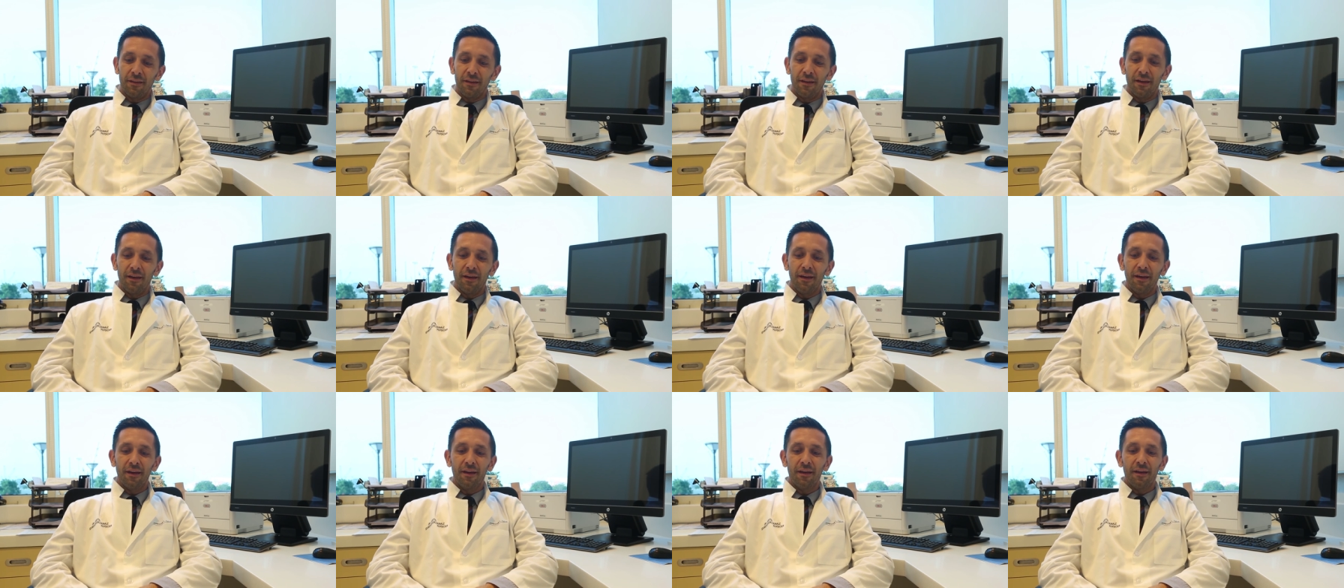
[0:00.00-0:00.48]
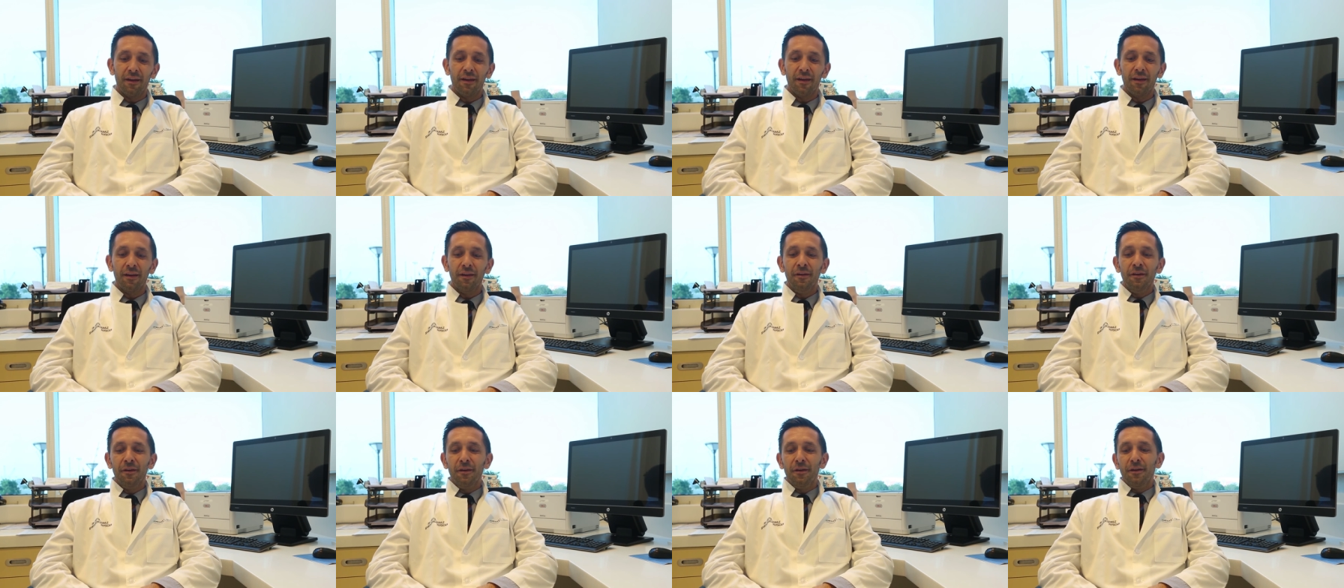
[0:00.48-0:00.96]

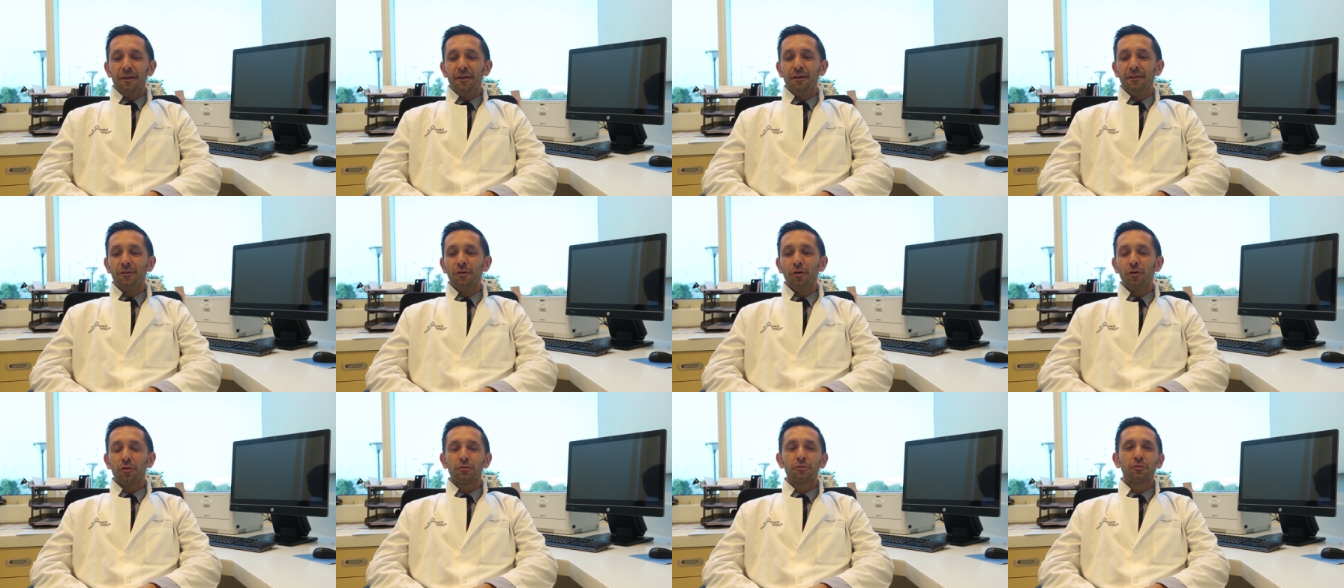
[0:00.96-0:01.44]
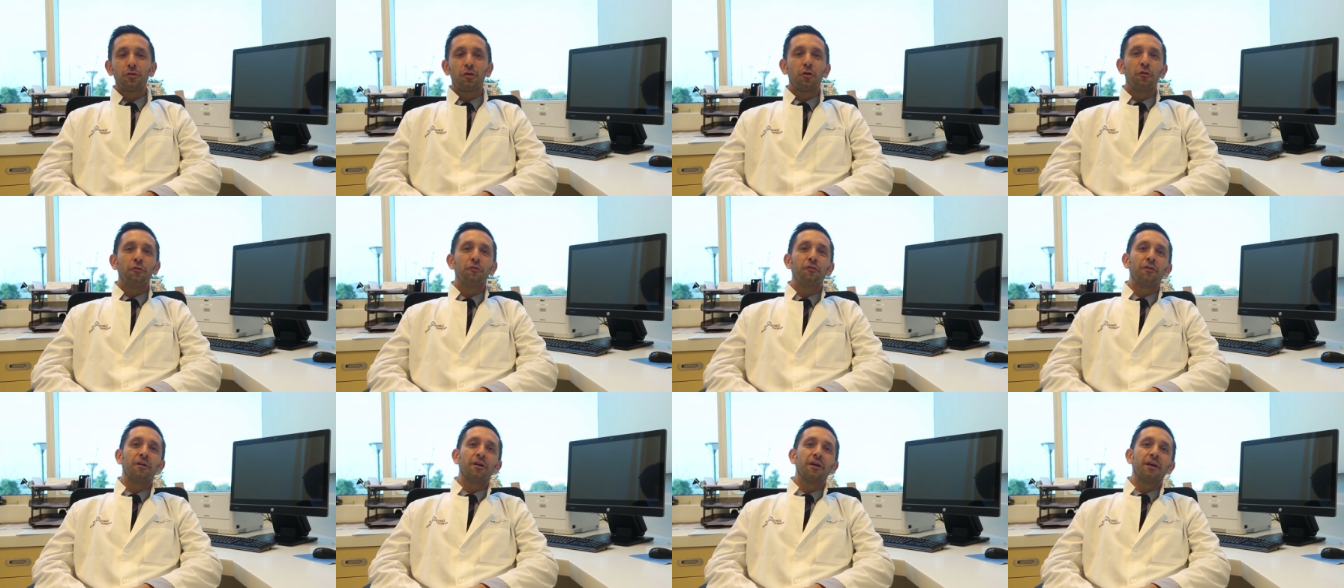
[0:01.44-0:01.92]
the doctor
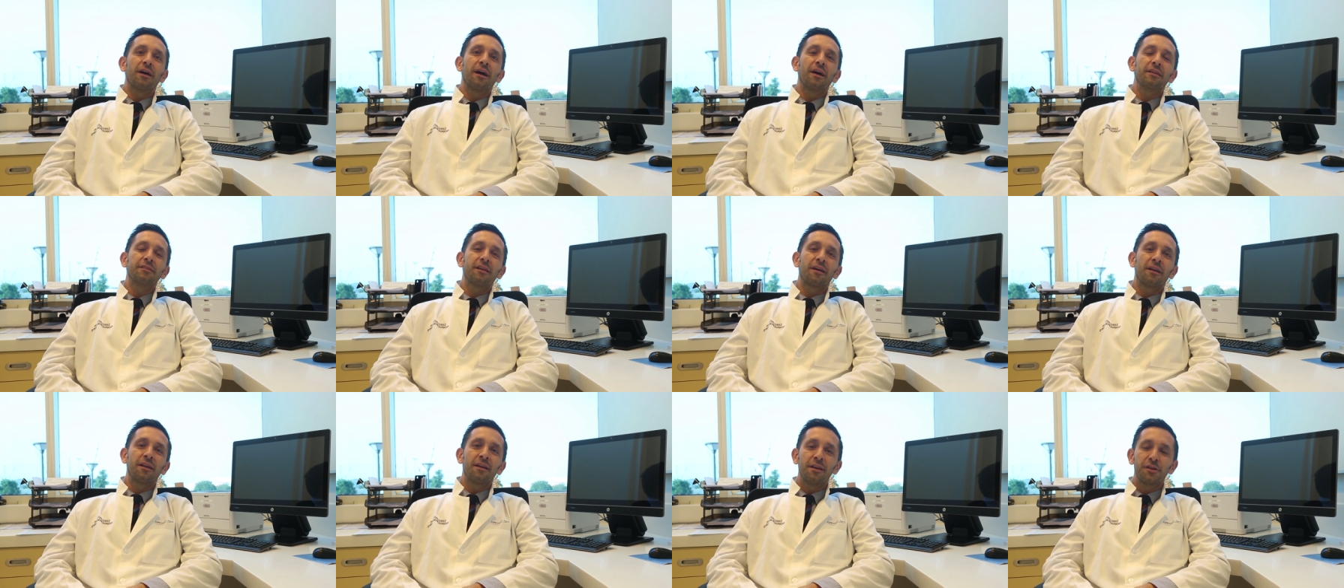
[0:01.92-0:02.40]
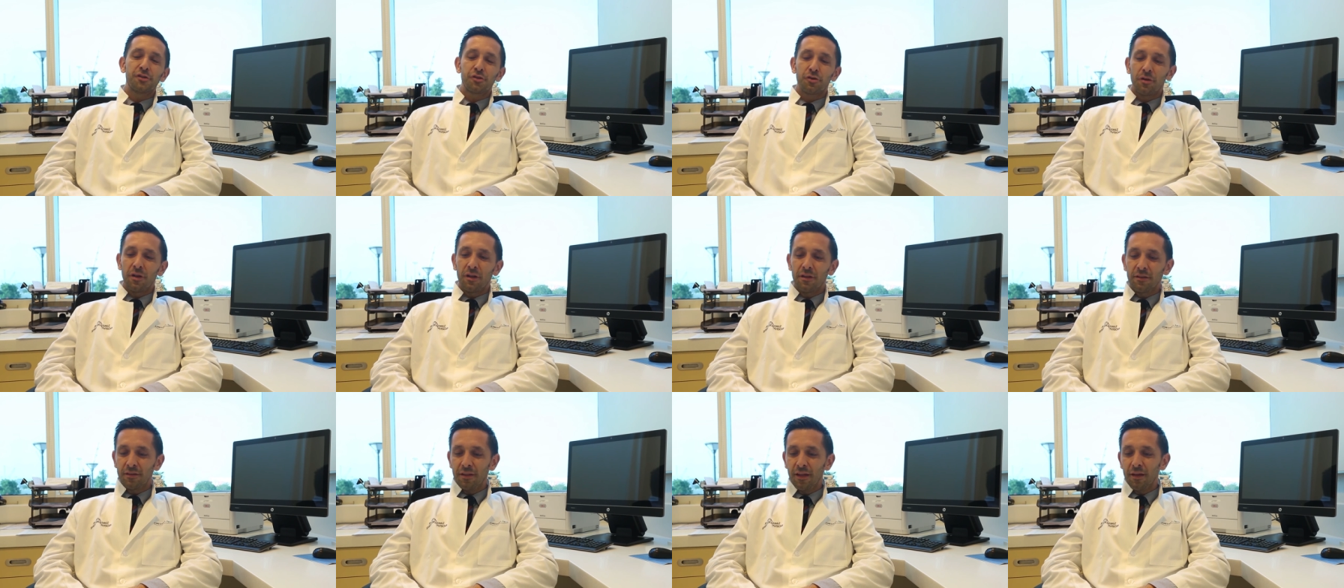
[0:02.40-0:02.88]
of uh, Qatar
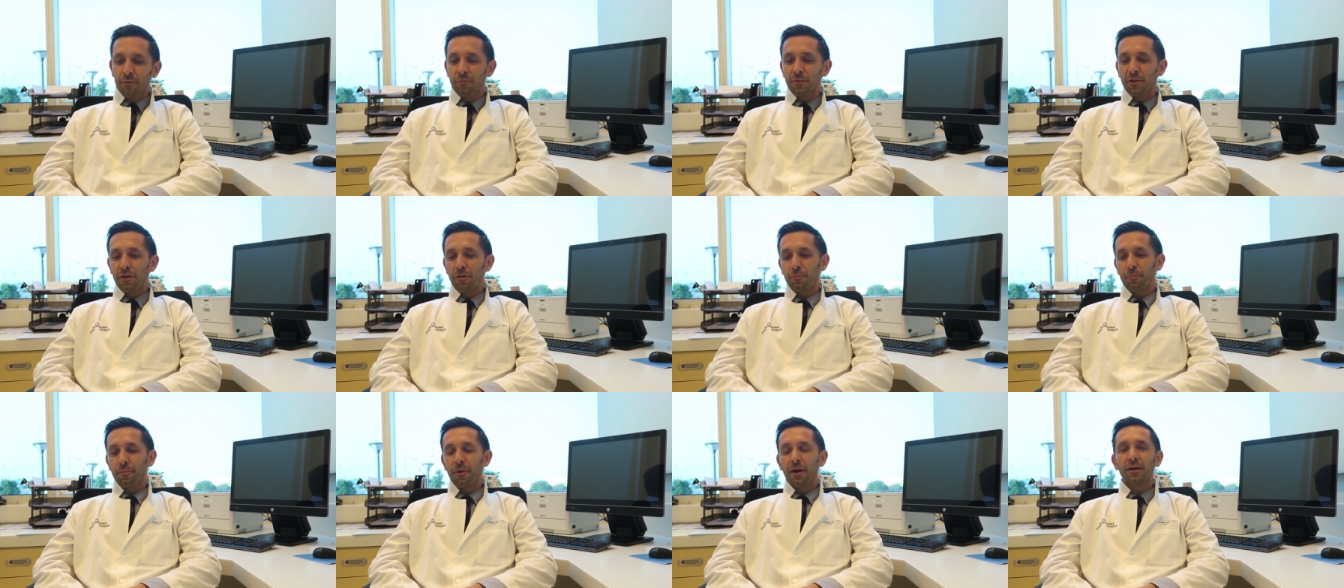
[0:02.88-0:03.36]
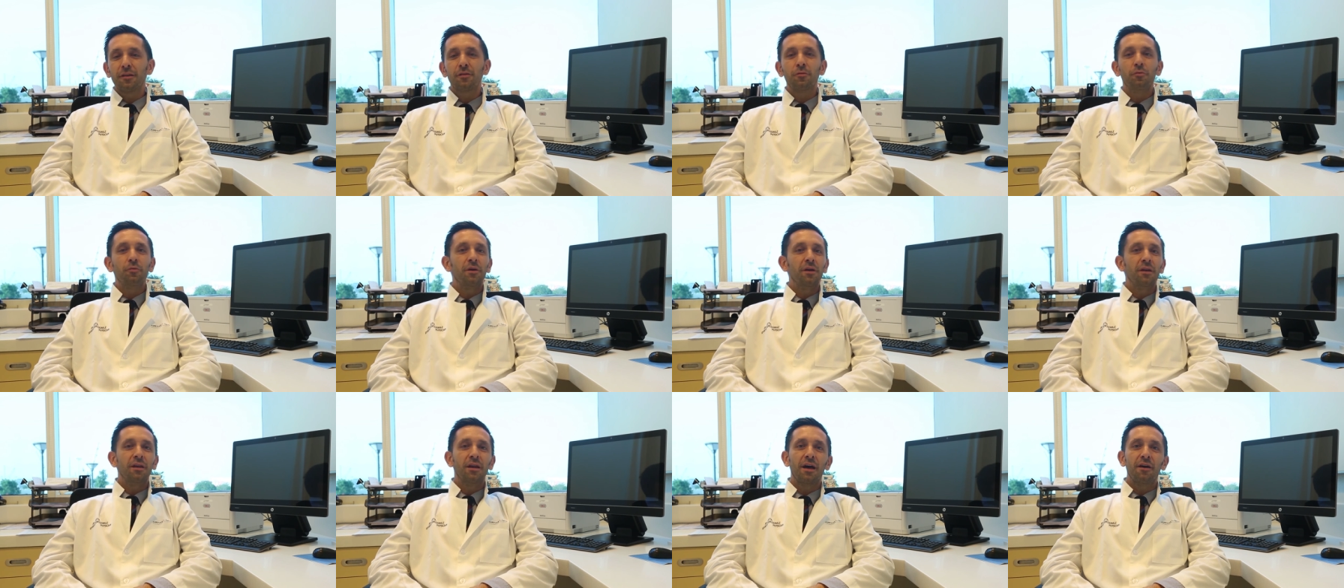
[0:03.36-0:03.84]
national team, despite
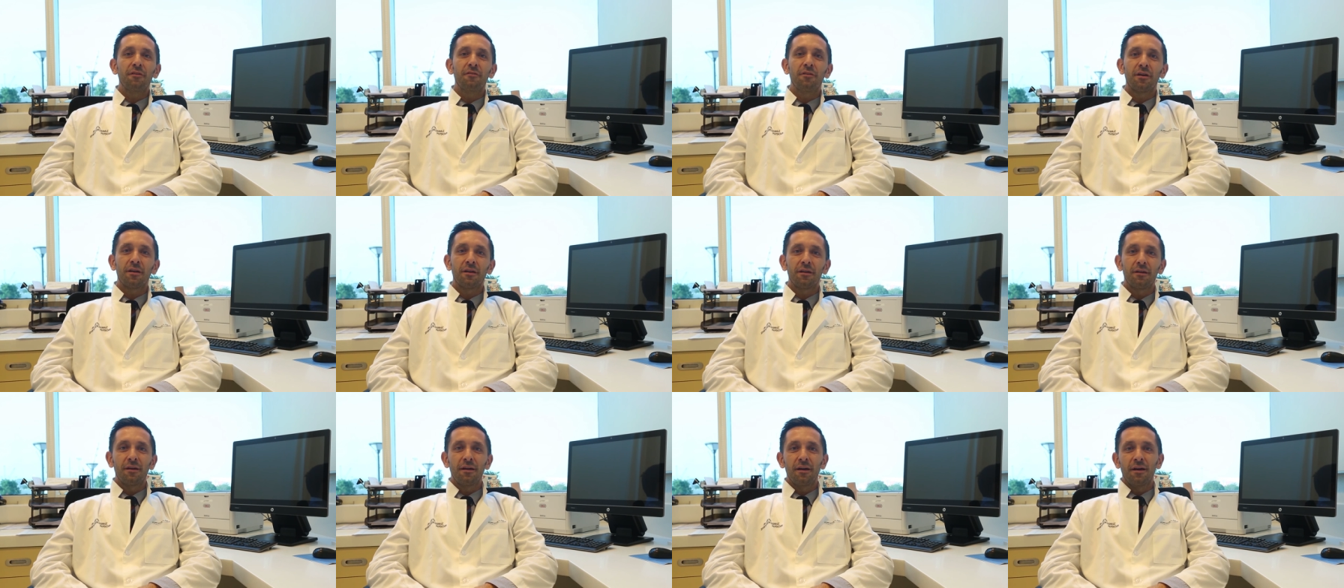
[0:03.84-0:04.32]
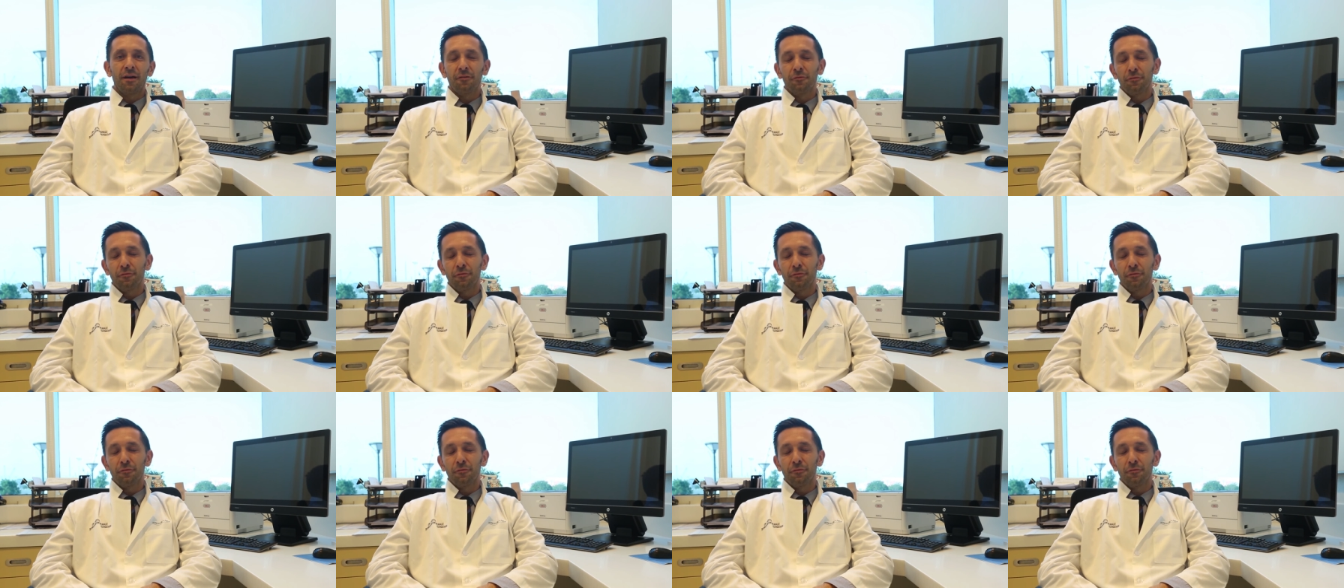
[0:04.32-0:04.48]
we never,